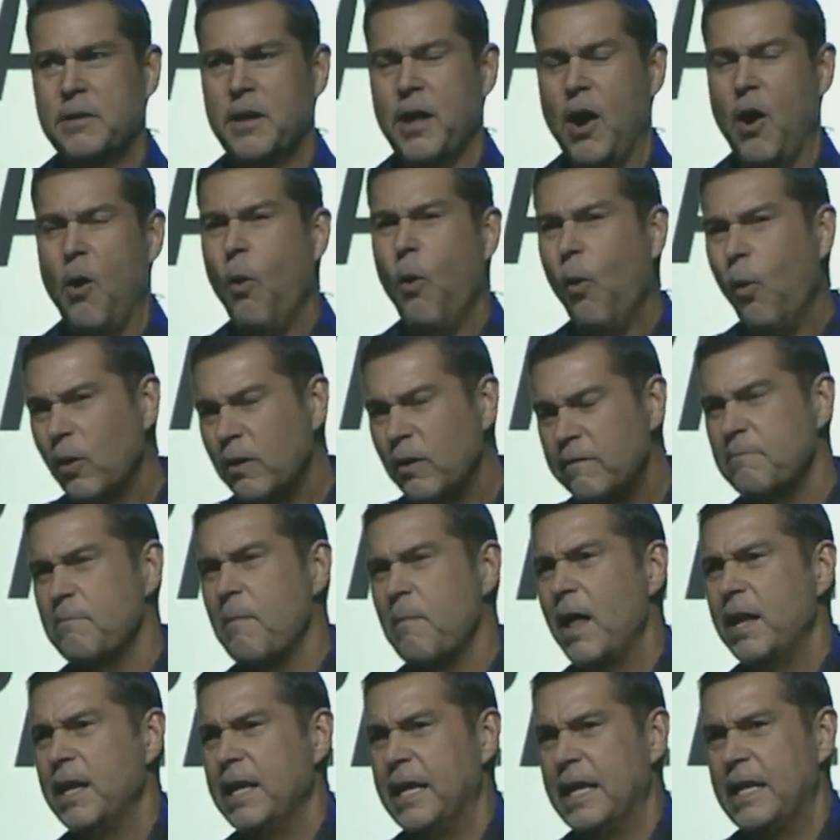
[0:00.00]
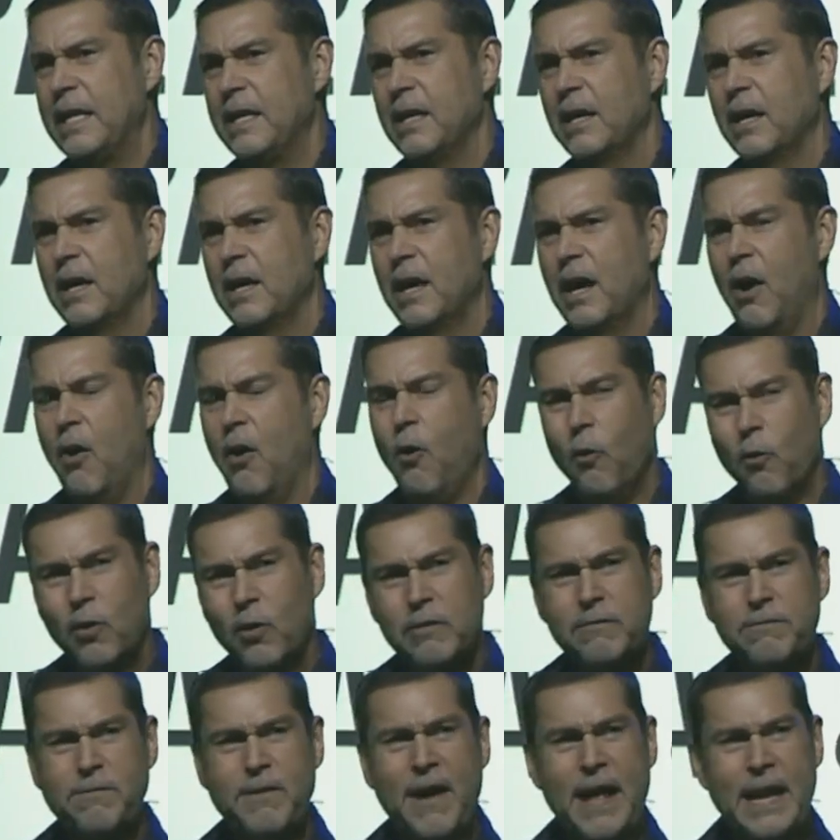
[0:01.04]
all of money, all
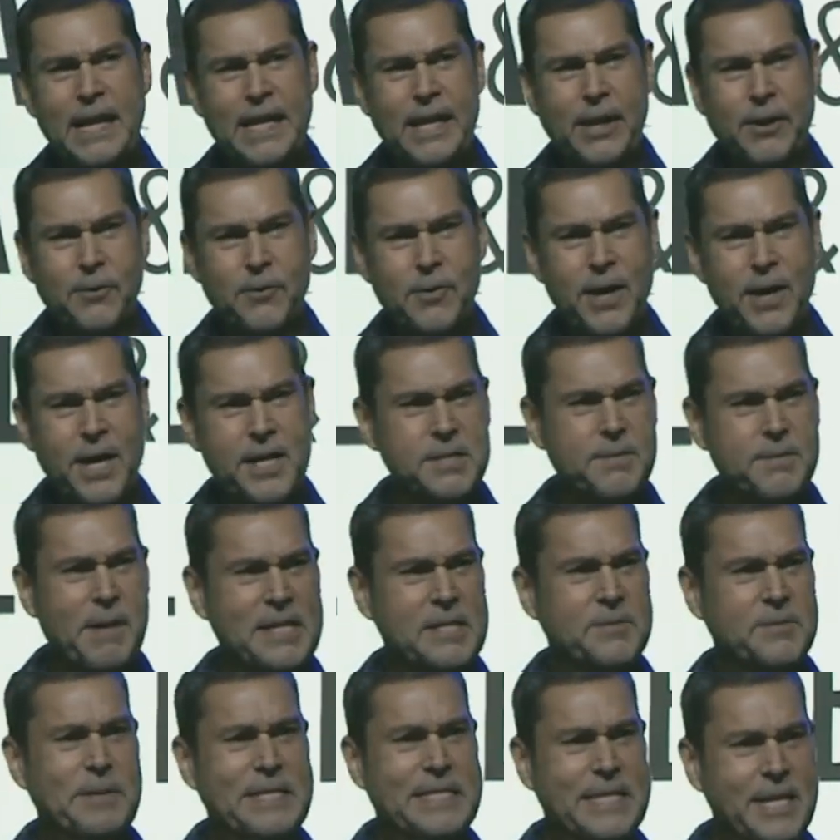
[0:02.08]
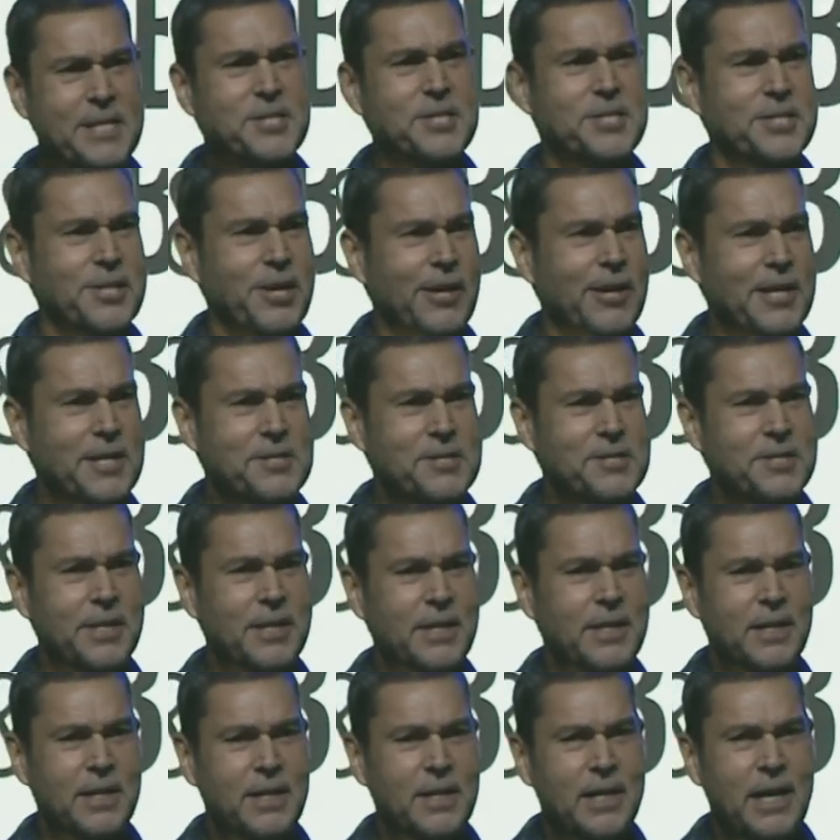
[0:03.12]
of value is about to be digitized
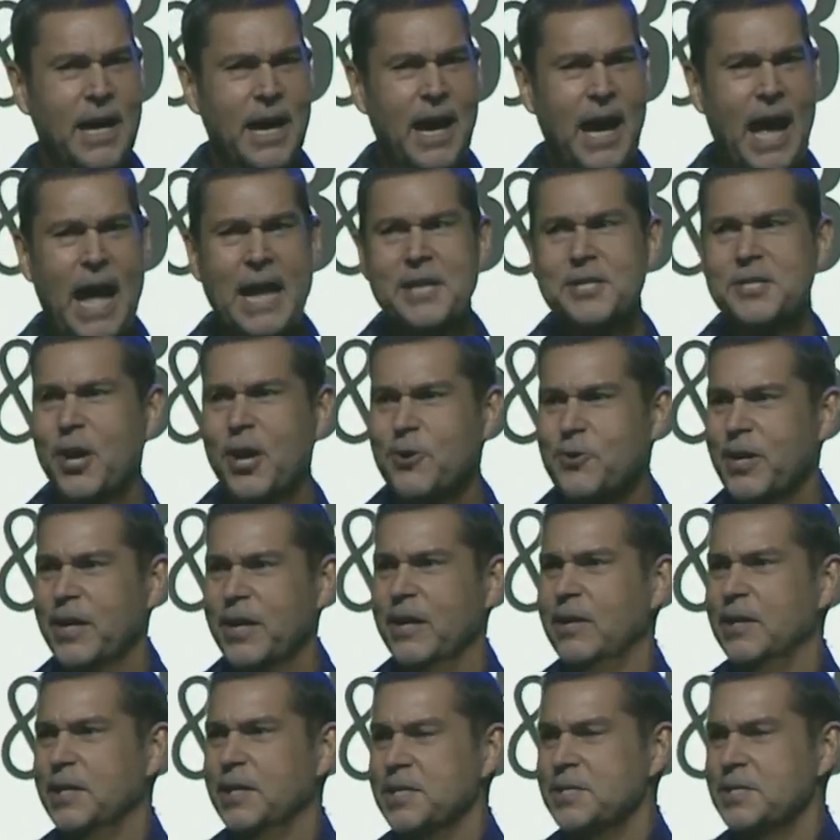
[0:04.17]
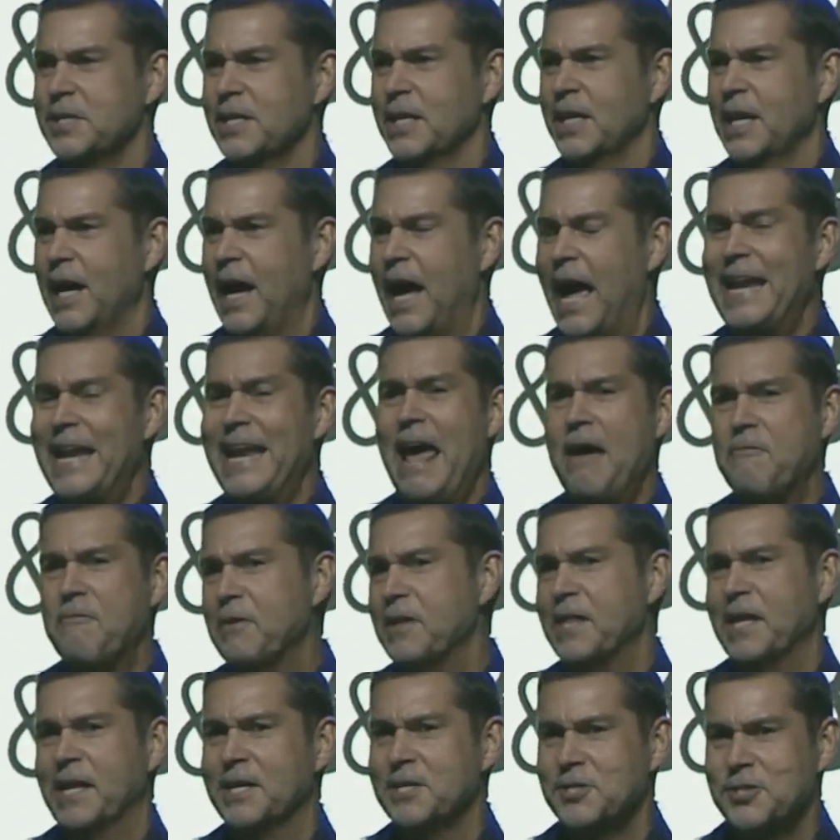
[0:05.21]
and tokenized, and
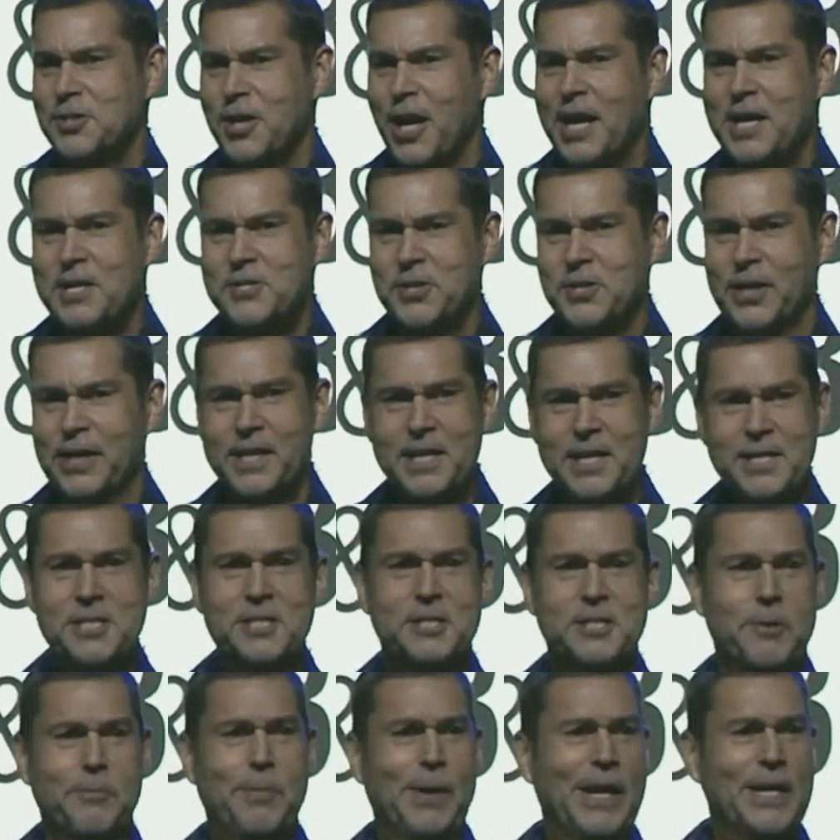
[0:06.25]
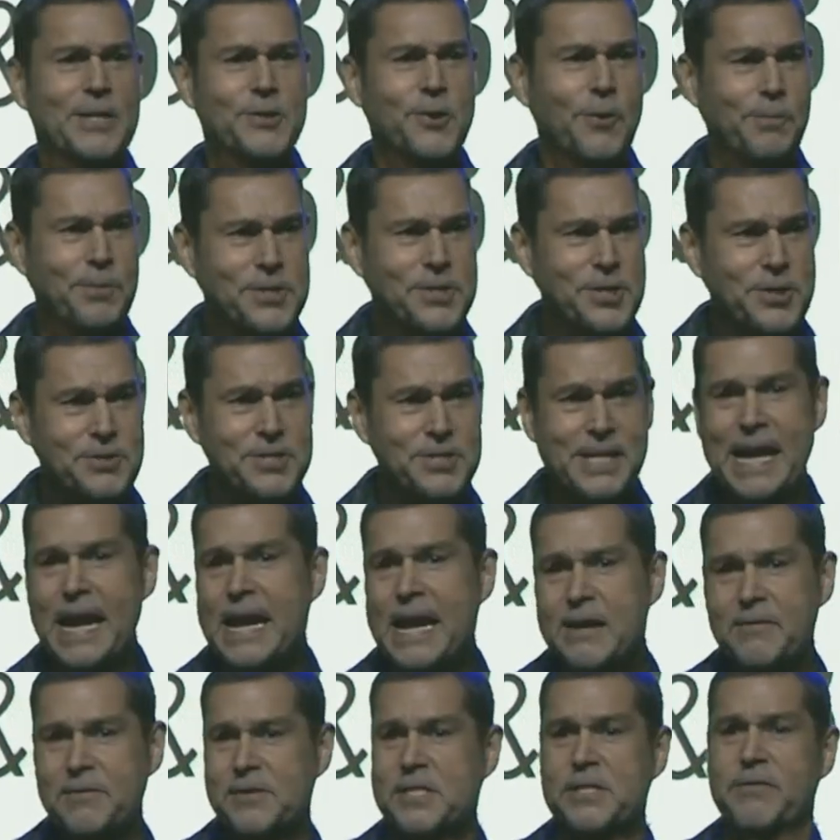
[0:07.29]
everything is changing. And this is the biggest opportunity any
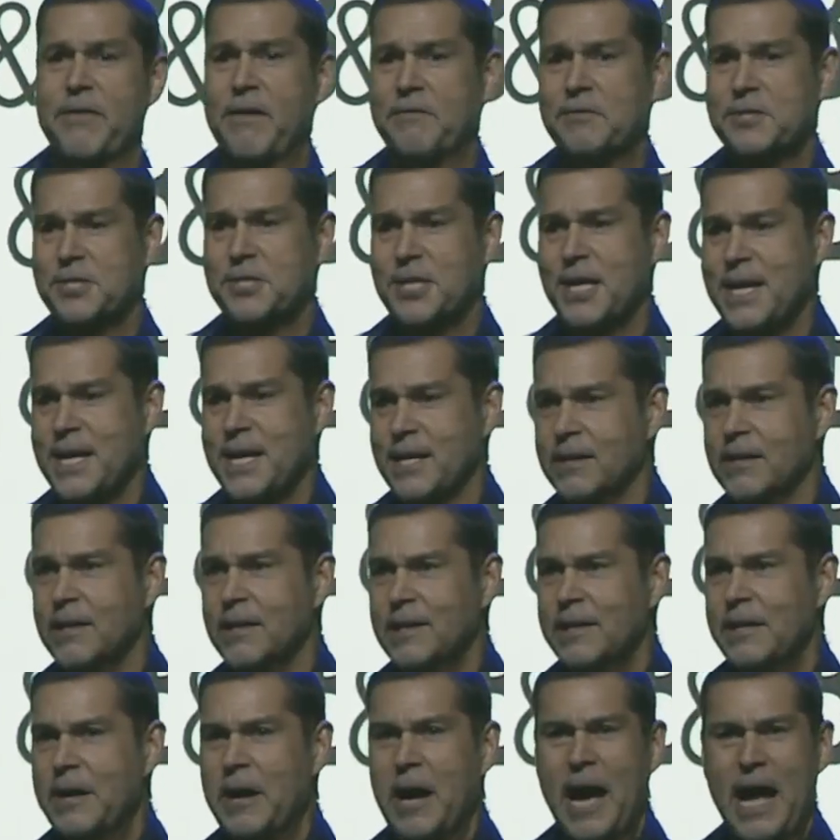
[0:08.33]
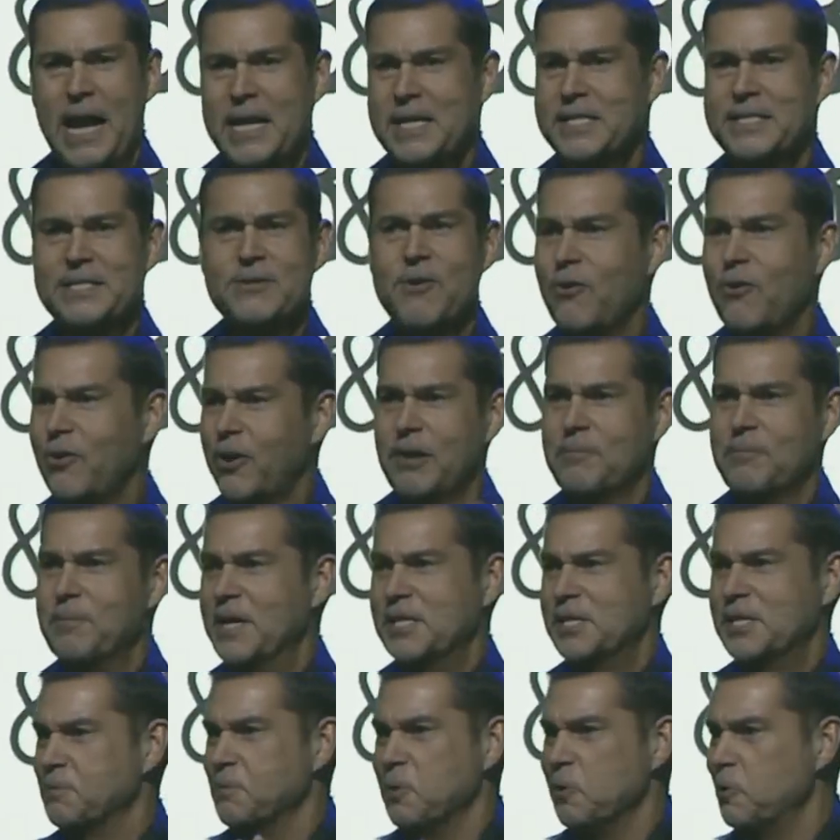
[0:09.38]
of us have ever seen. And it's not going to be a
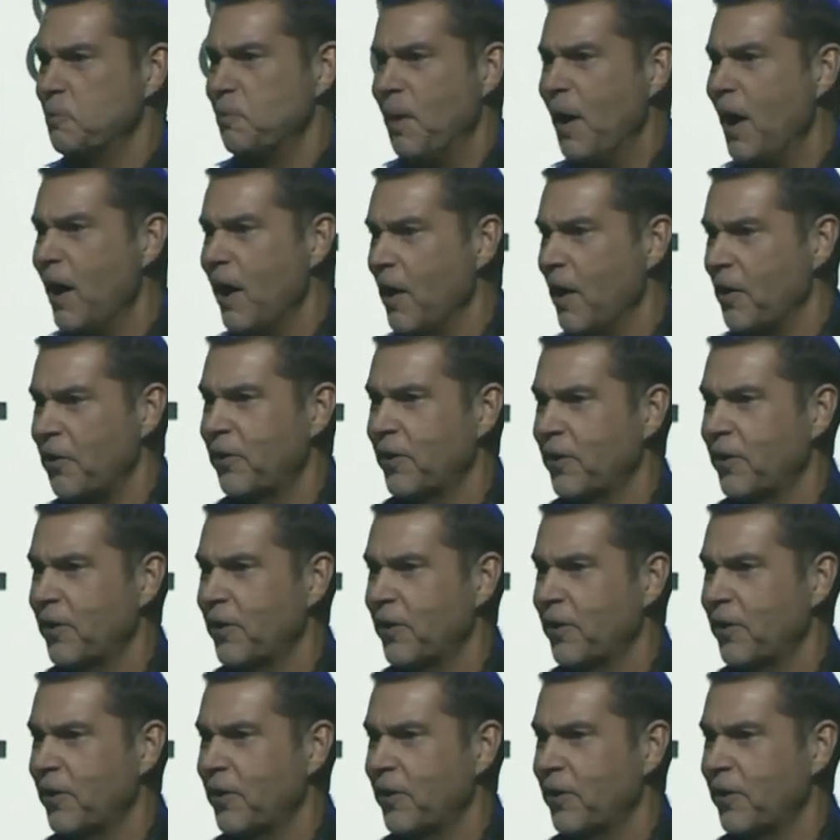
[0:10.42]
smooth path.